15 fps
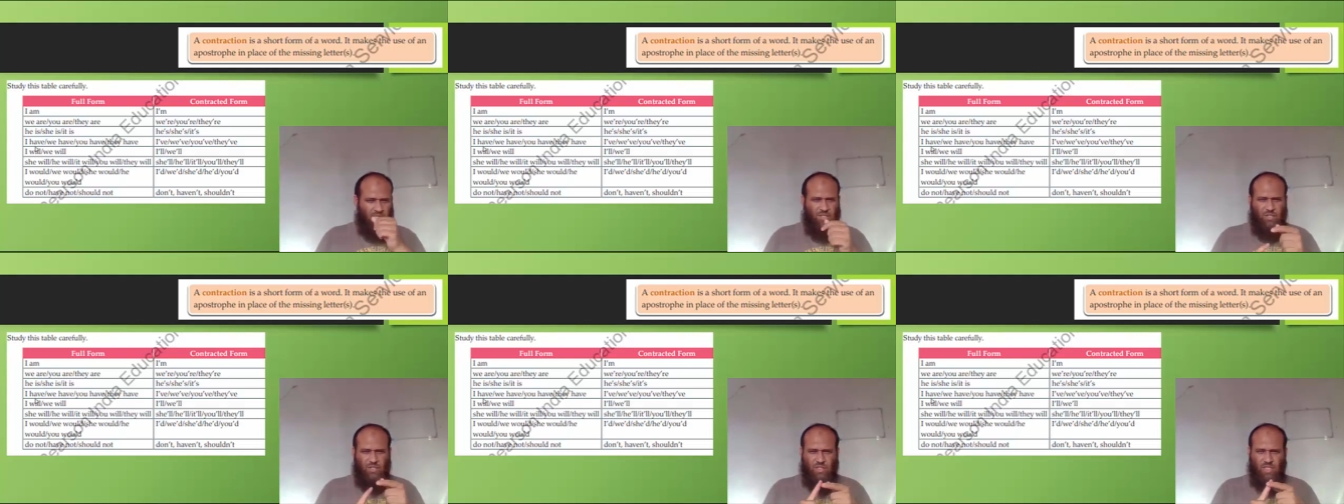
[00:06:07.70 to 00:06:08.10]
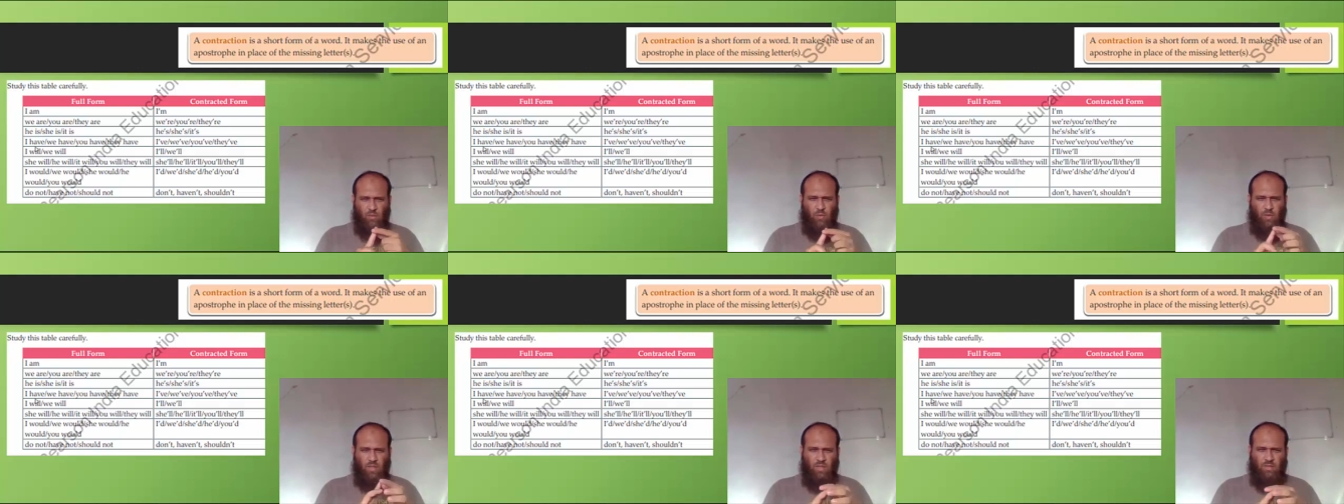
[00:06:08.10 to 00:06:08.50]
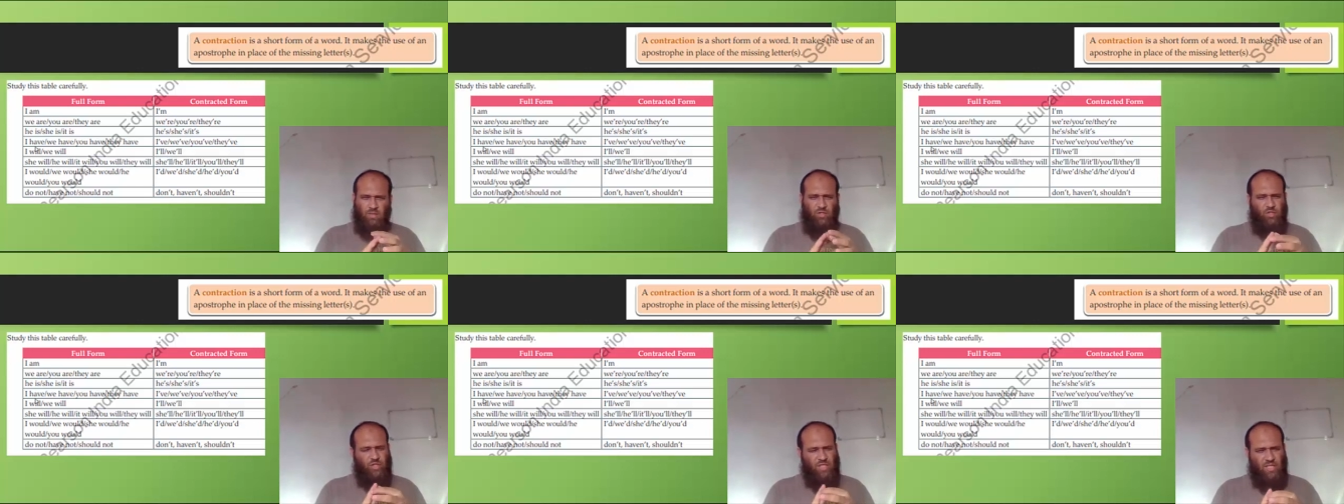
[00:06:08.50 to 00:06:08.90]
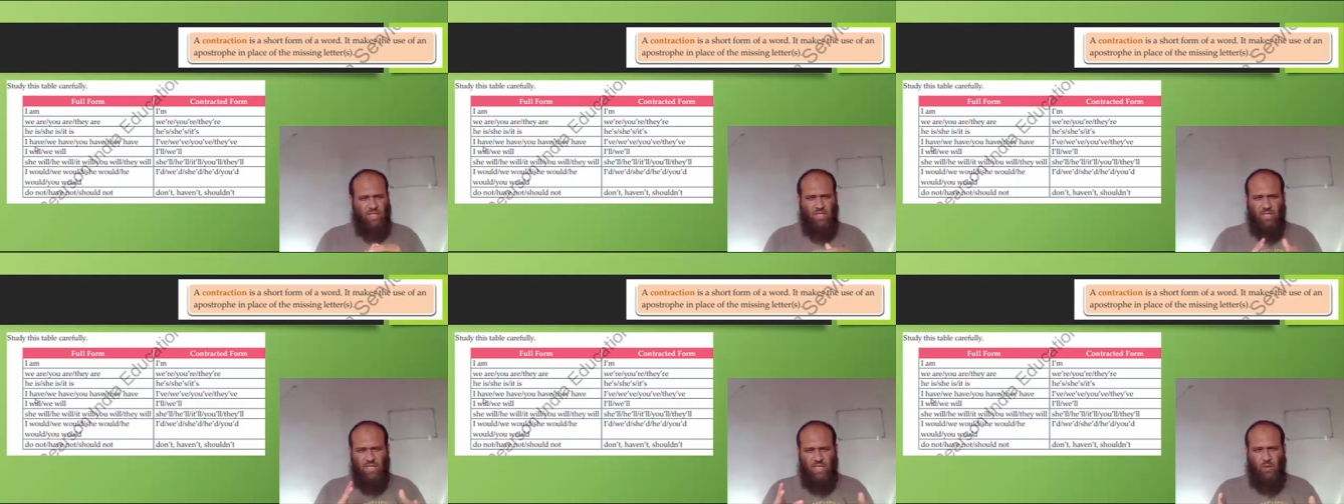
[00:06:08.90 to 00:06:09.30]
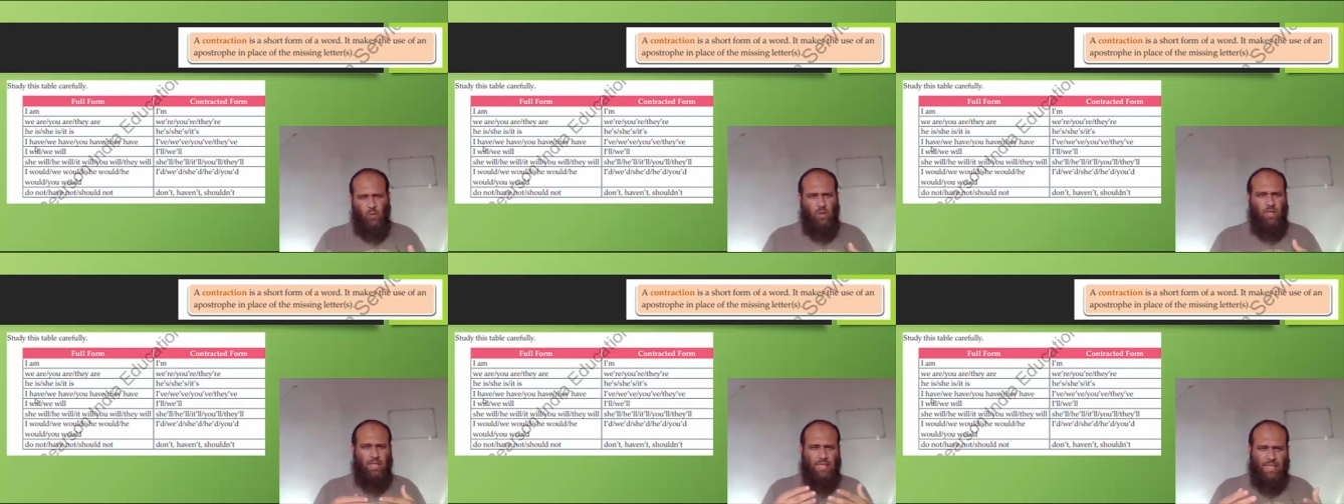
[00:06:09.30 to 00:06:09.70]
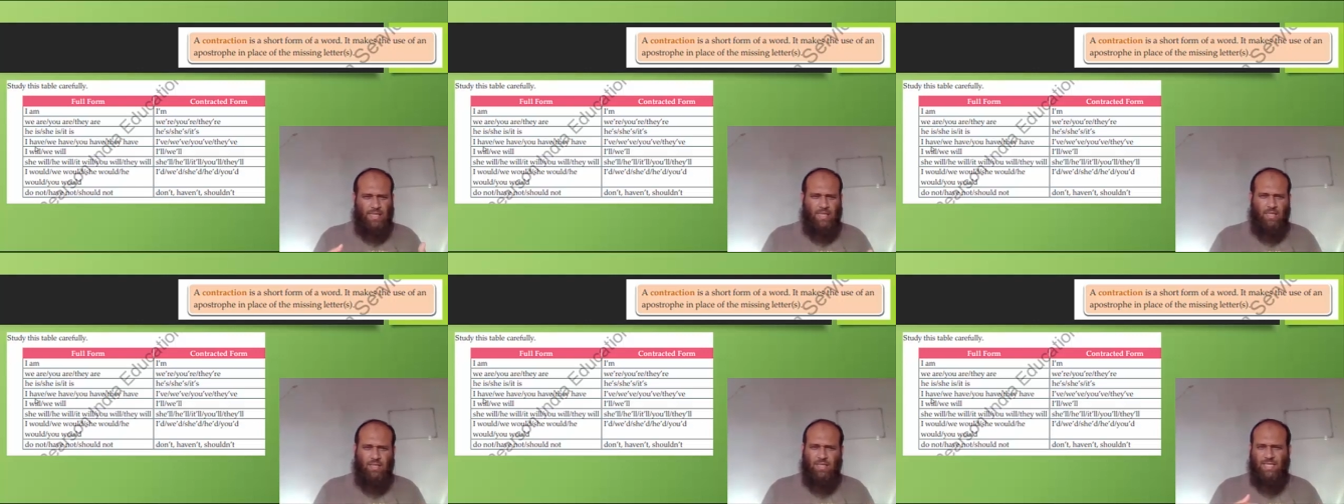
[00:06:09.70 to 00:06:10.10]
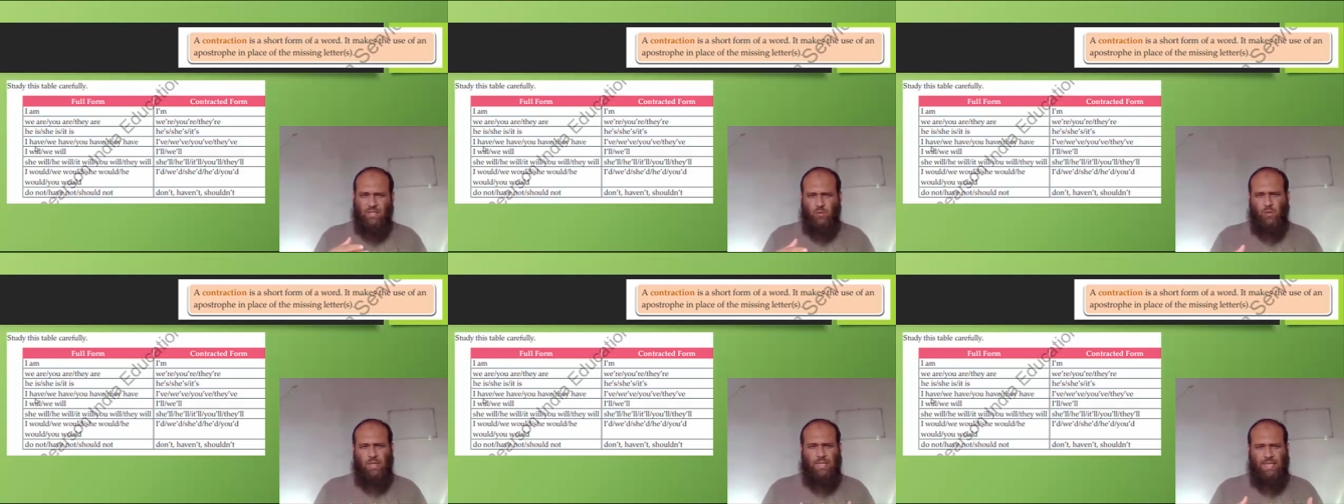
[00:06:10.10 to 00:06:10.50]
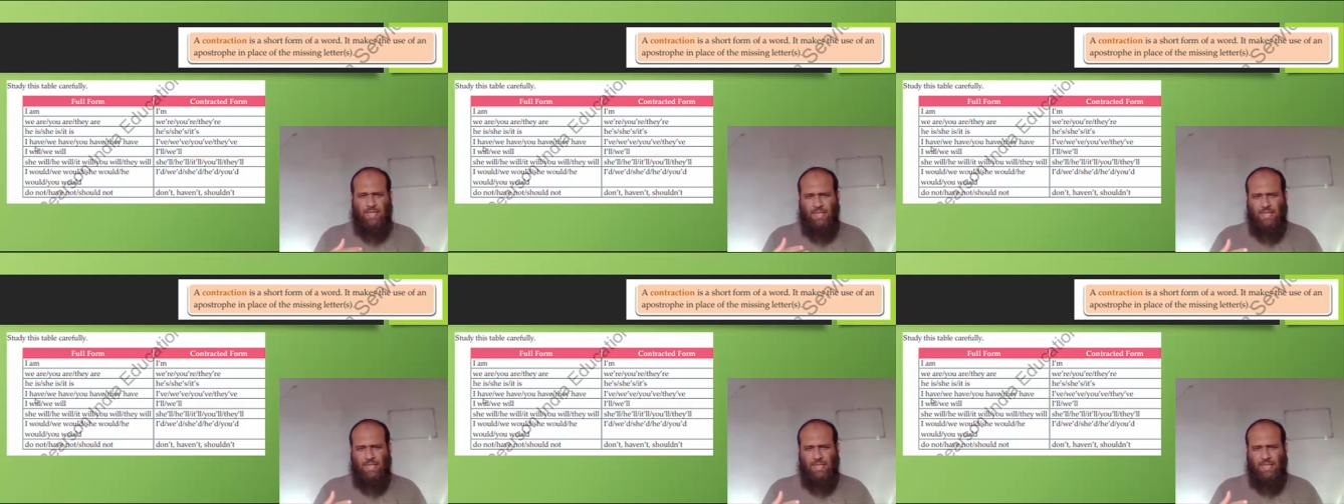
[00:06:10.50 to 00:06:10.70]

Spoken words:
She will, she'll, he will, he'll, it'll,